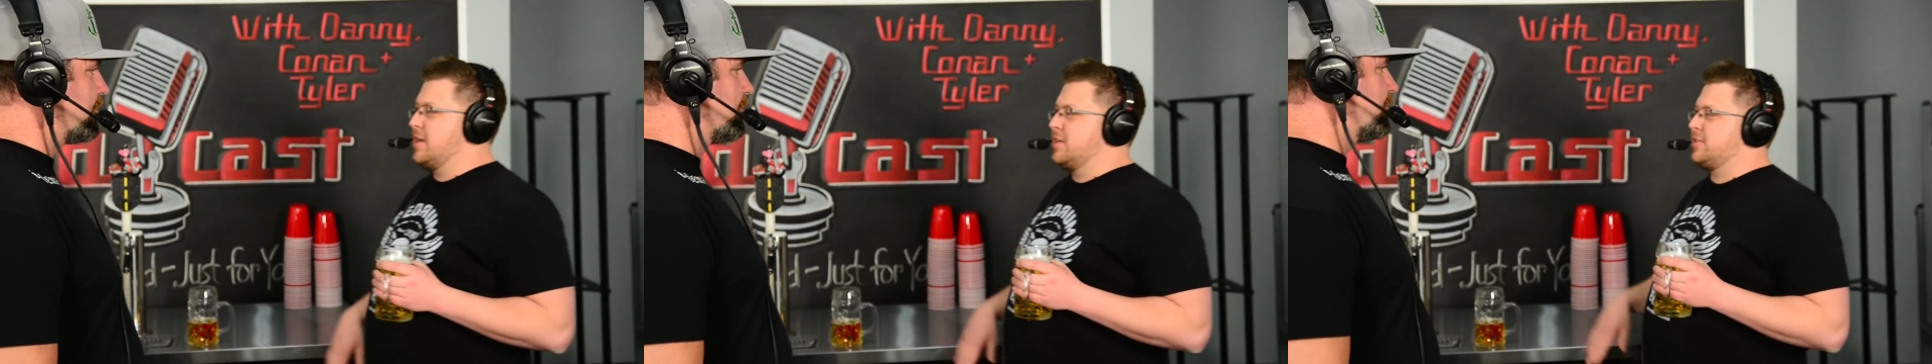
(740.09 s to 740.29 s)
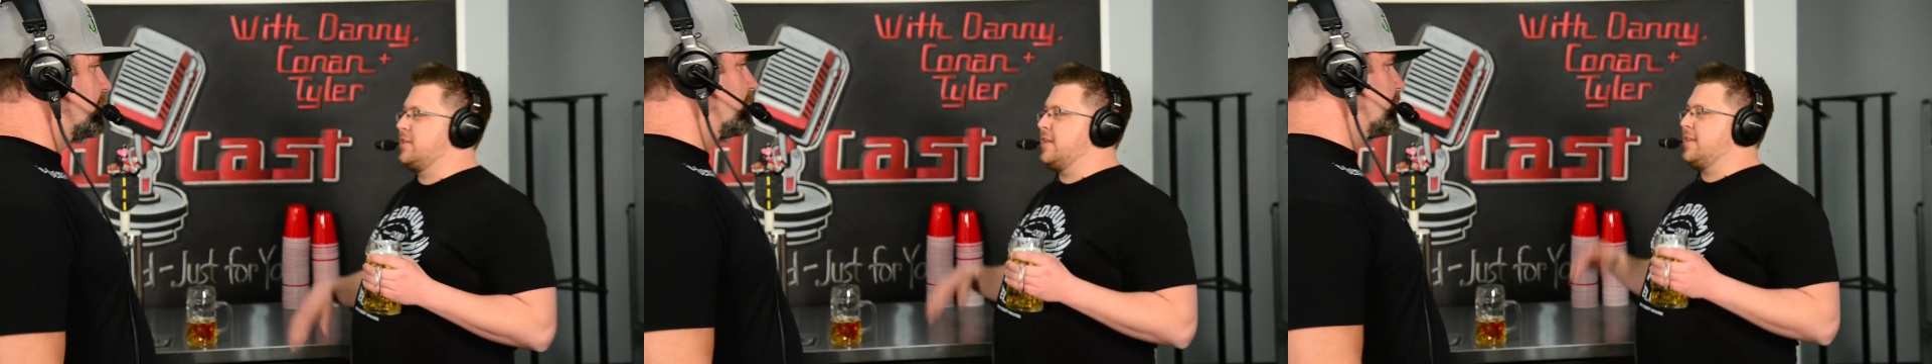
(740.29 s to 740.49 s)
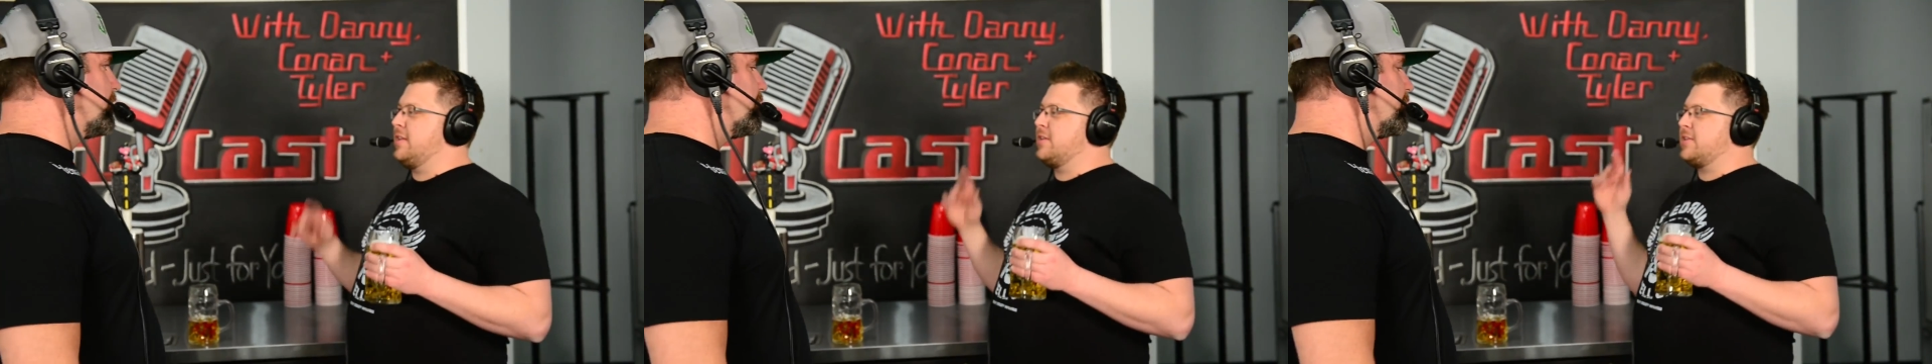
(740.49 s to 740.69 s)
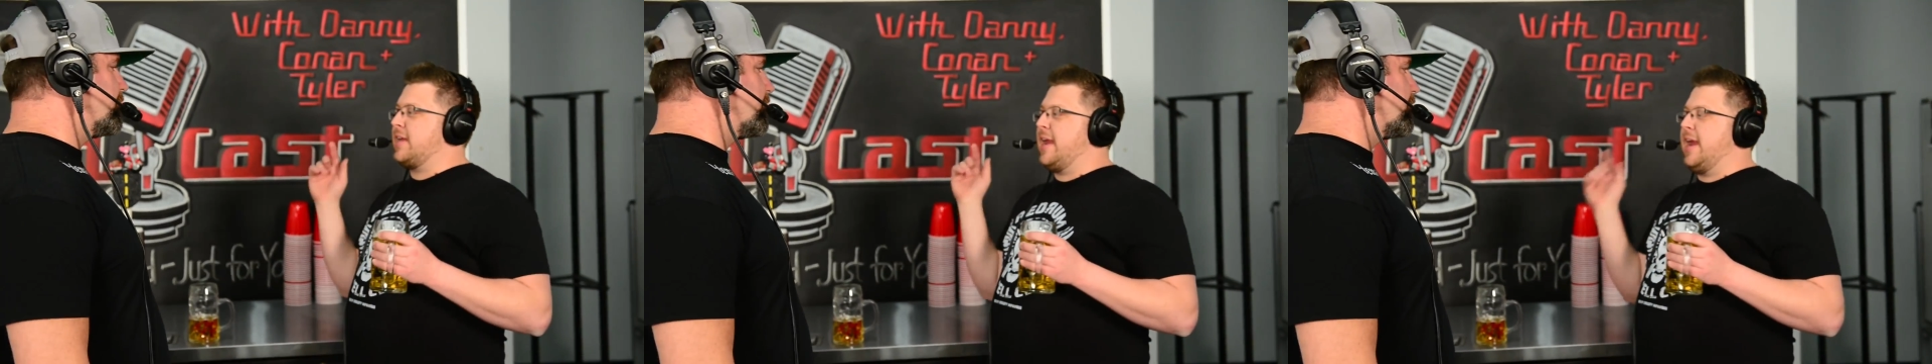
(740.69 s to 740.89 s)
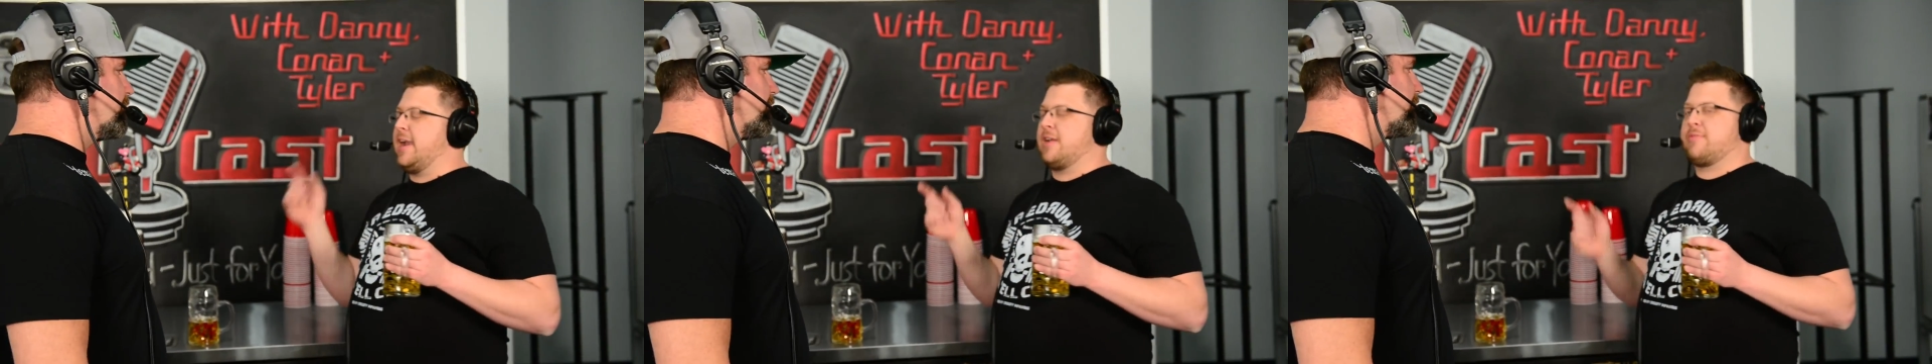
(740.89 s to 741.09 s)
So then there's
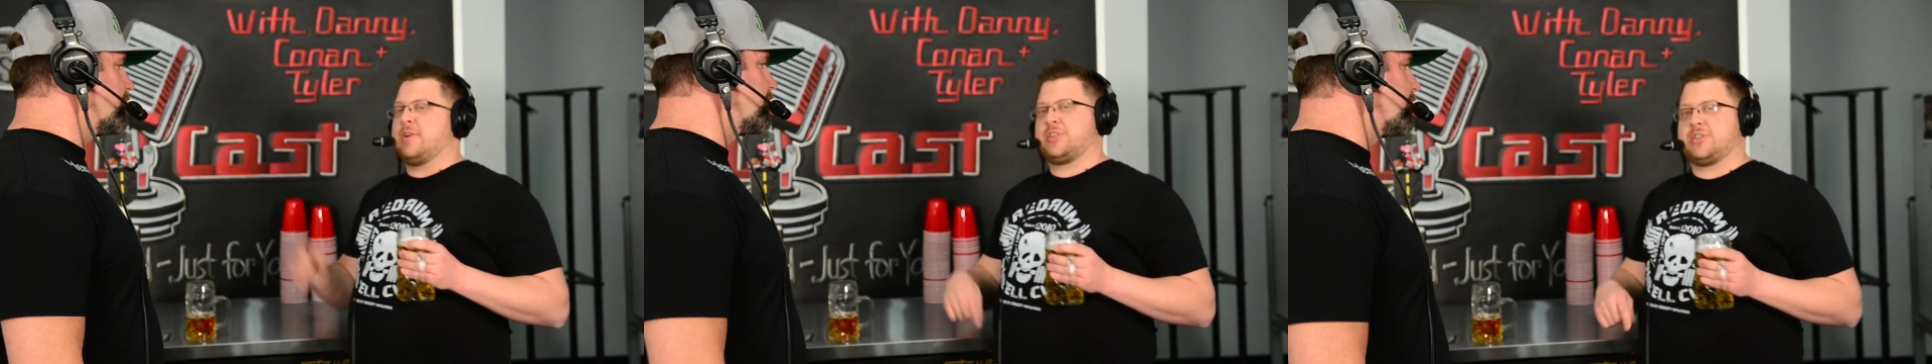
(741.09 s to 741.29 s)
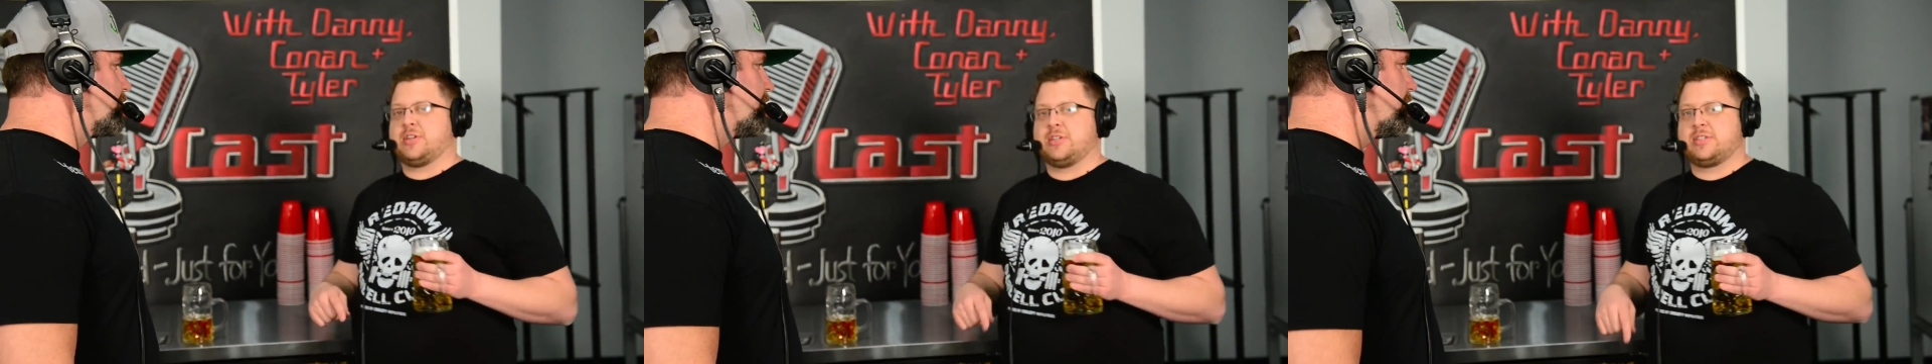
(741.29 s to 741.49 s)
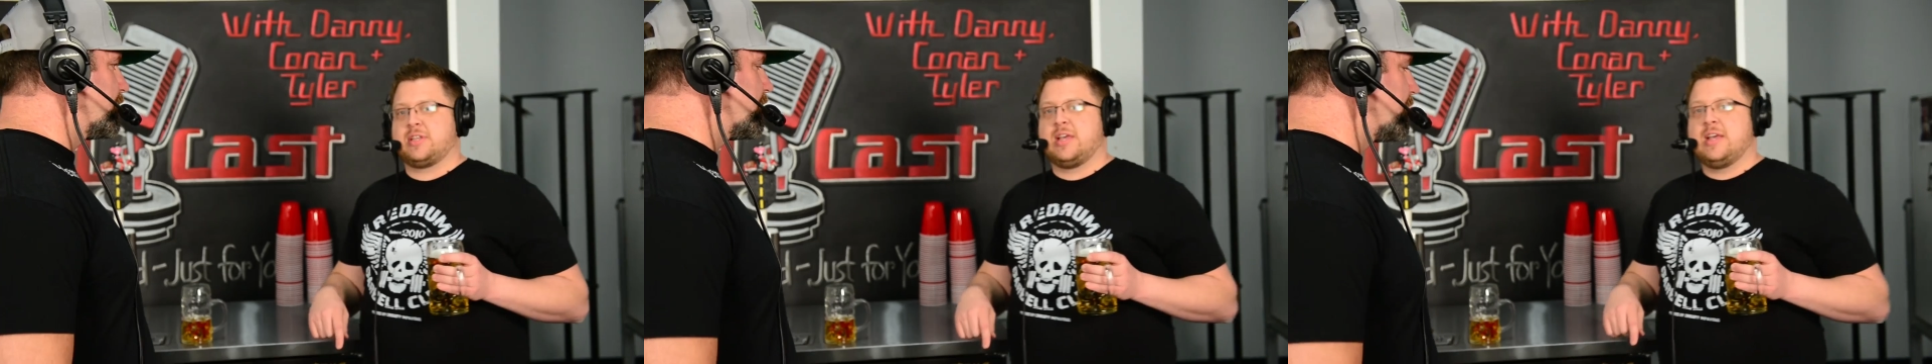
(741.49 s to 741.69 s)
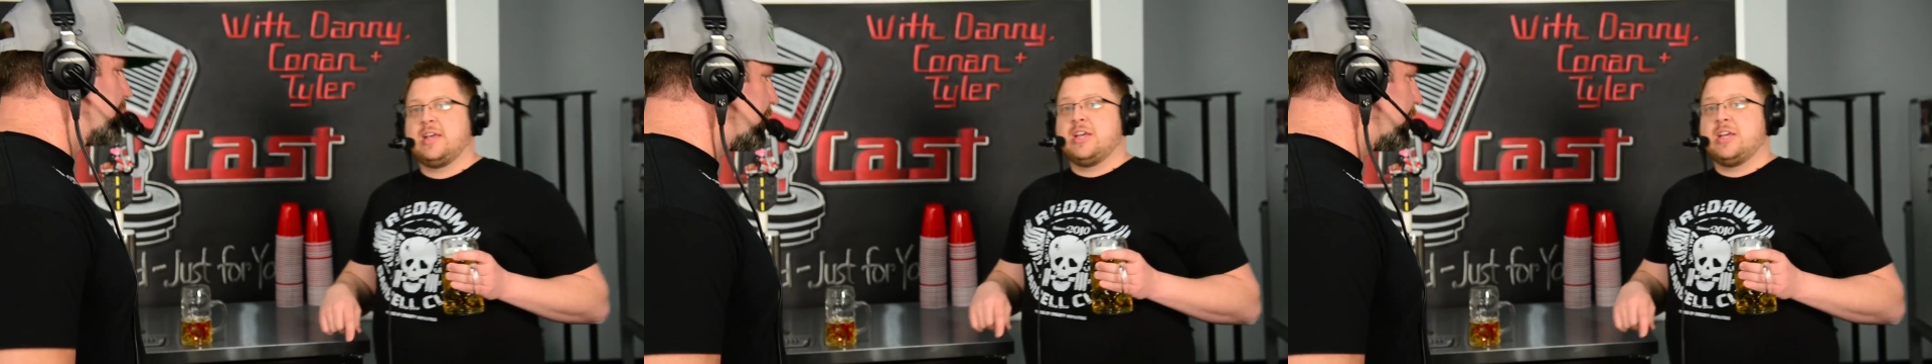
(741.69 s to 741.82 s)
Hannah Richards.